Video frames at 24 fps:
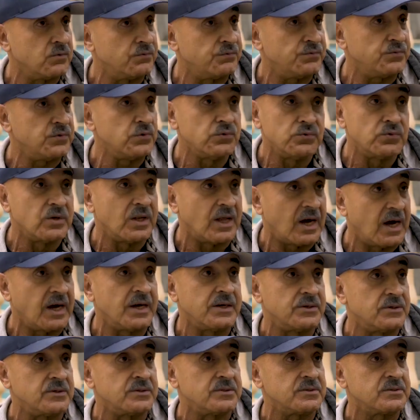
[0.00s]
a few
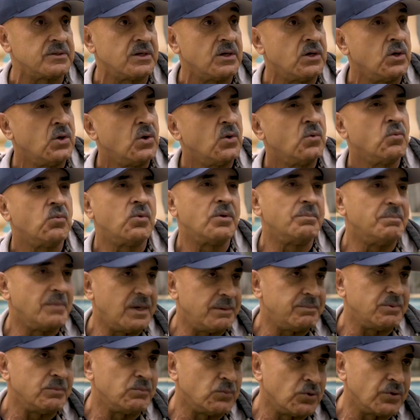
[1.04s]
liars, well,
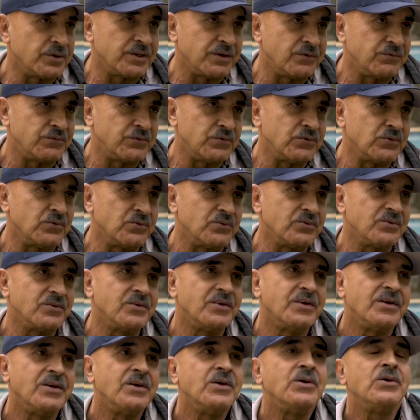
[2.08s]
maybe more than few
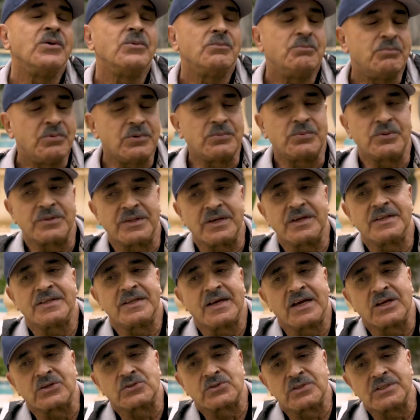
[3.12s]
people
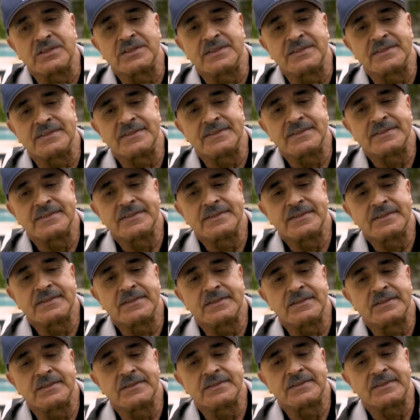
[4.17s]
that actually
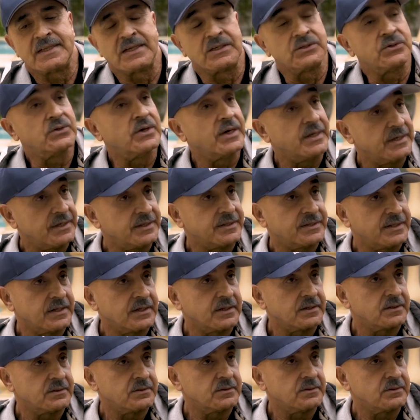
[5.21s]
tell you
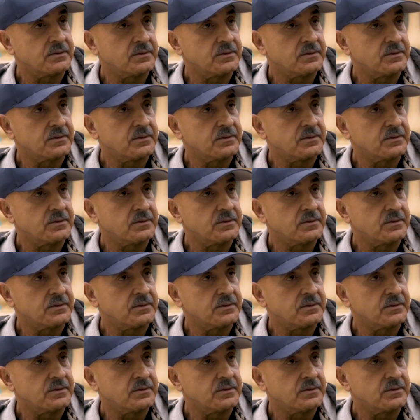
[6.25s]
anything.